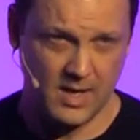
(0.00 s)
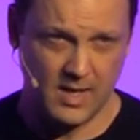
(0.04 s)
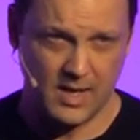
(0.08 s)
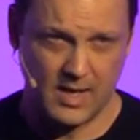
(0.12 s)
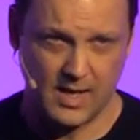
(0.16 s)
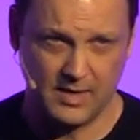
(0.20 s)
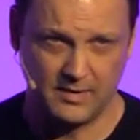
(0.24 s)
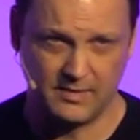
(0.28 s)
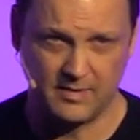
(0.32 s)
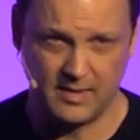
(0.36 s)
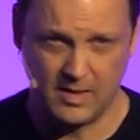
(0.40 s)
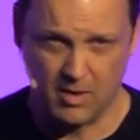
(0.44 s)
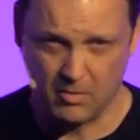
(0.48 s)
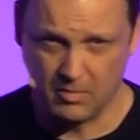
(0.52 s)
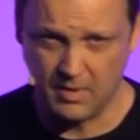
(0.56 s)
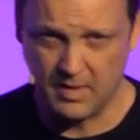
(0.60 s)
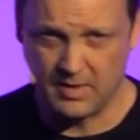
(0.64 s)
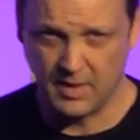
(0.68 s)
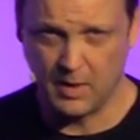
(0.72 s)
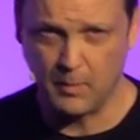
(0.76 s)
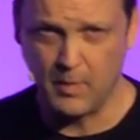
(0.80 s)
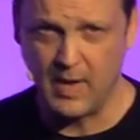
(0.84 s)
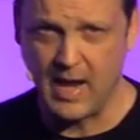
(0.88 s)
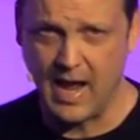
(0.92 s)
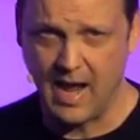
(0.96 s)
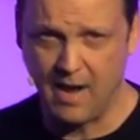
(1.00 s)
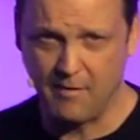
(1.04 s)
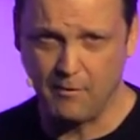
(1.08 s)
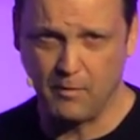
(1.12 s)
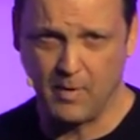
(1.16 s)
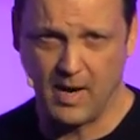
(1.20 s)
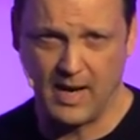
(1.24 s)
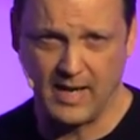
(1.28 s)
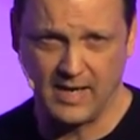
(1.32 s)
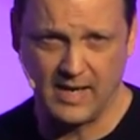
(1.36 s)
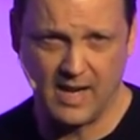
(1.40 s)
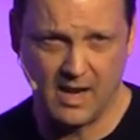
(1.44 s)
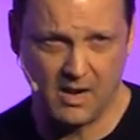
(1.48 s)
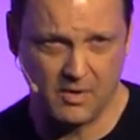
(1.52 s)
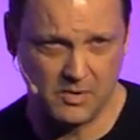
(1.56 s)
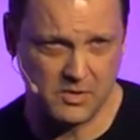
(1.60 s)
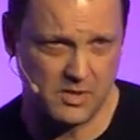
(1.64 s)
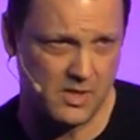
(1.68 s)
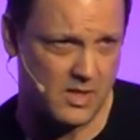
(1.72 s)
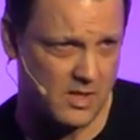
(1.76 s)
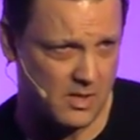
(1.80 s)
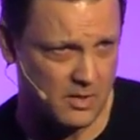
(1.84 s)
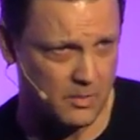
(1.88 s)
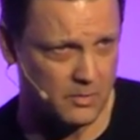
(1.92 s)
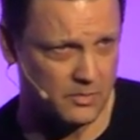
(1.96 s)
It's the only thing we have right now to
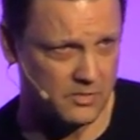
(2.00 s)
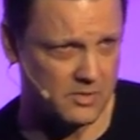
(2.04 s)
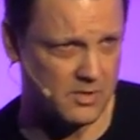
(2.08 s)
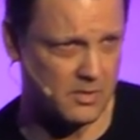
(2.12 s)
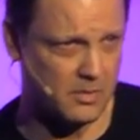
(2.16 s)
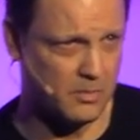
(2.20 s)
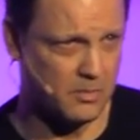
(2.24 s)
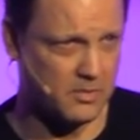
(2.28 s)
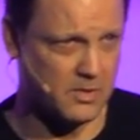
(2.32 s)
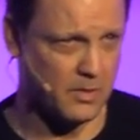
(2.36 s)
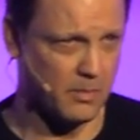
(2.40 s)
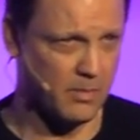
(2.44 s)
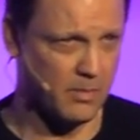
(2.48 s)
use to, to